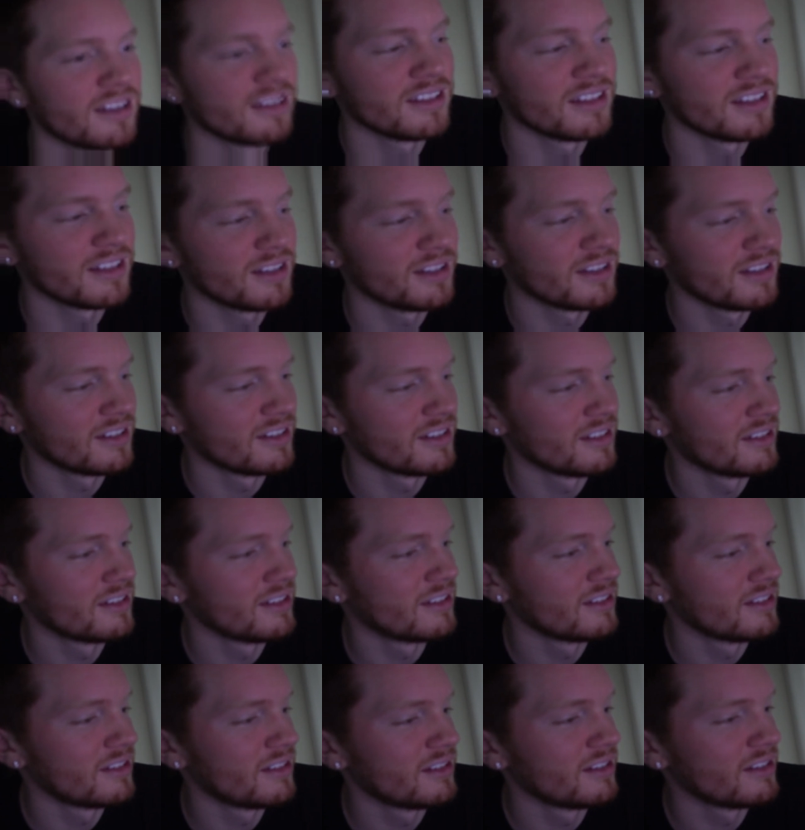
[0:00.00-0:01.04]
and then...
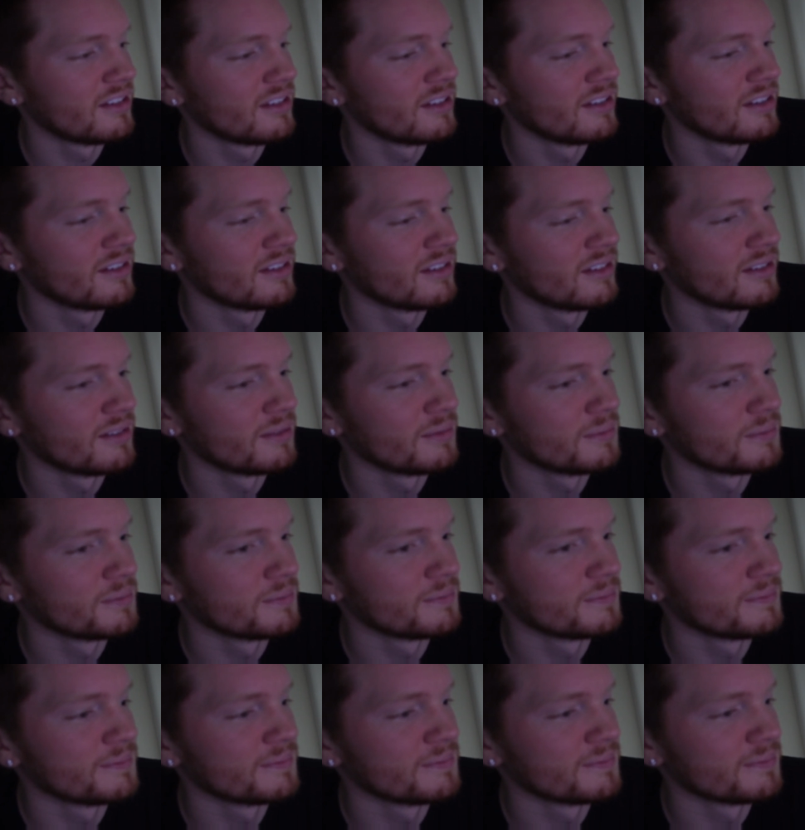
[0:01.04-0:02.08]
What? Play
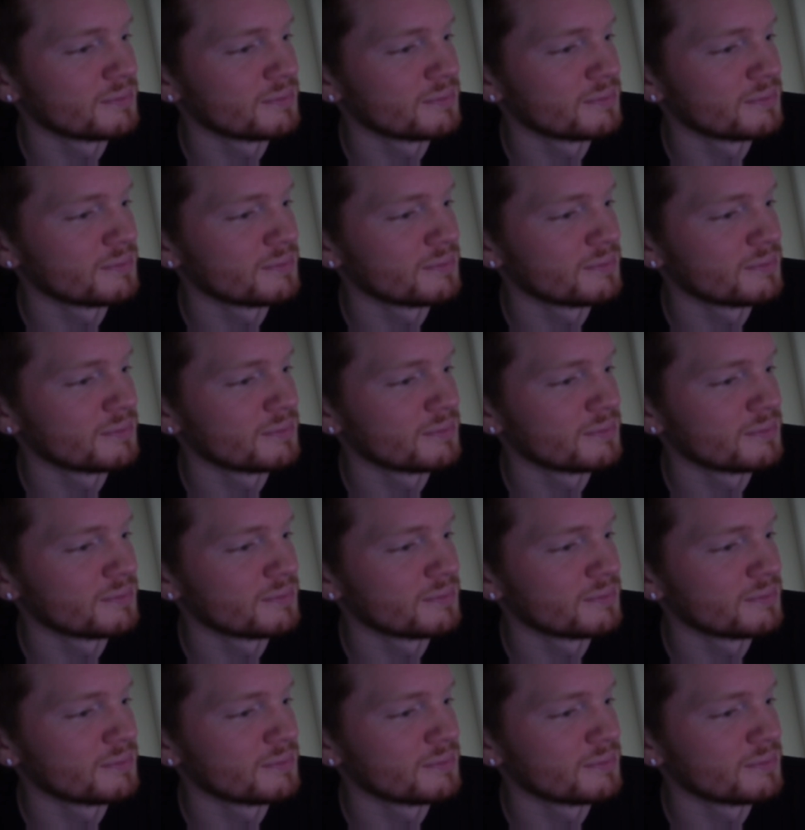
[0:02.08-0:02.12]
Halo.